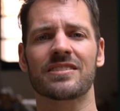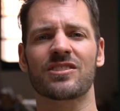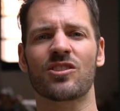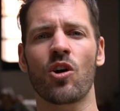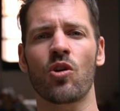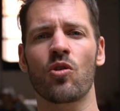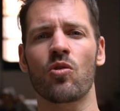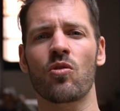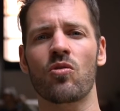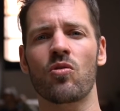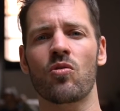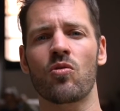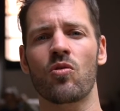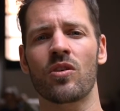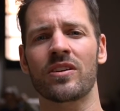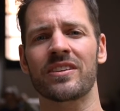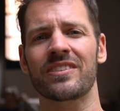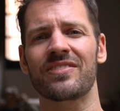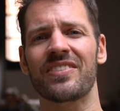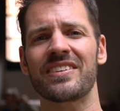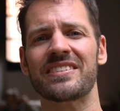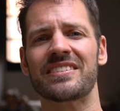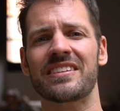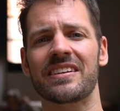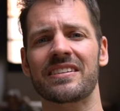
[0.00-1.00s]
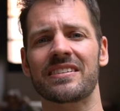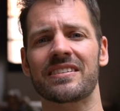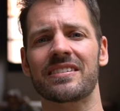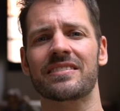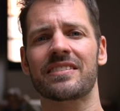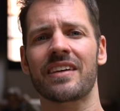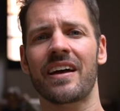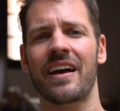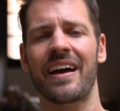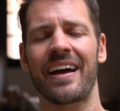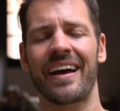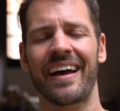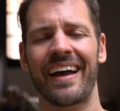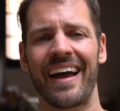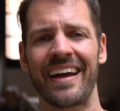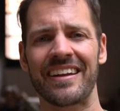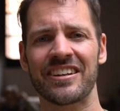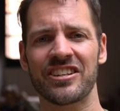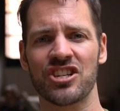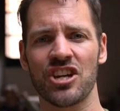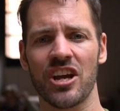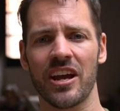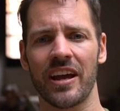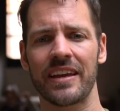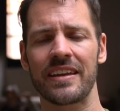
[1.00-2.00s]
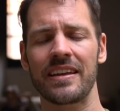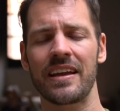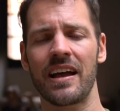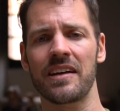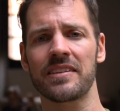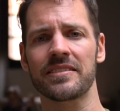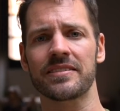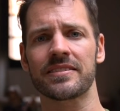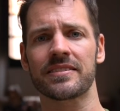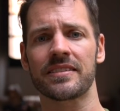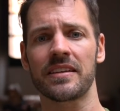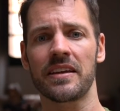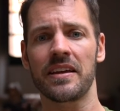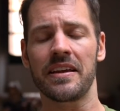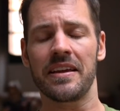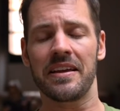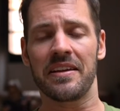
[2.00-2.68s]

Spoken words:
go and visit the rancherias,